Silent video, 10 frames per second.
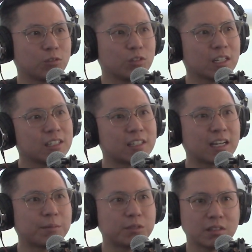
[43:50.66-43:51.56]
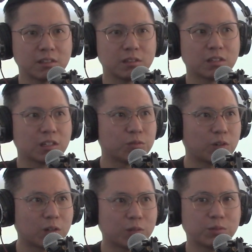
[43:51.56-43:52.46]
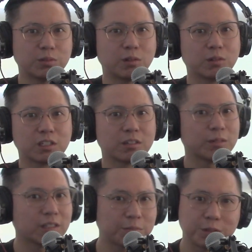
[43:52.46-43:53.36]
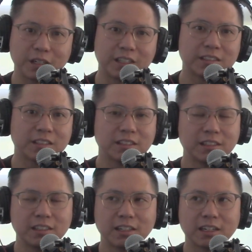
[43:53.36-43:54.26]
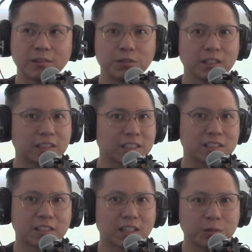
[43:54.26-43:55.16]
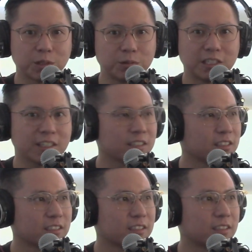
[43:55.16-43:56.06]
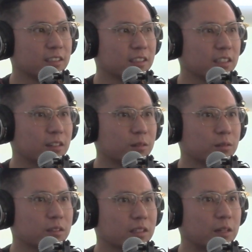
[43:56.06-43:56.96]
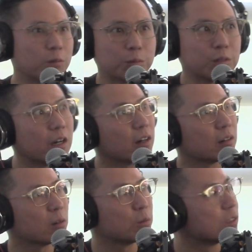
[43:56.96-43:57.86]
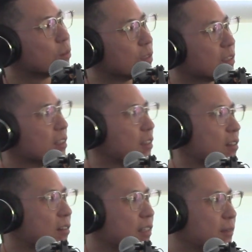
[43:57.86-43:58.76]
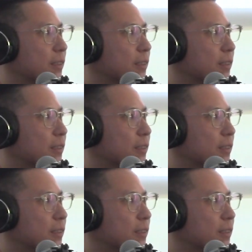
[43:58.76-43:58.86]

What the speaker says: You got to adapt, you got to evolve, or you're going to be left behind. And I feel like that's exactly what we did, and what we are always doing, right?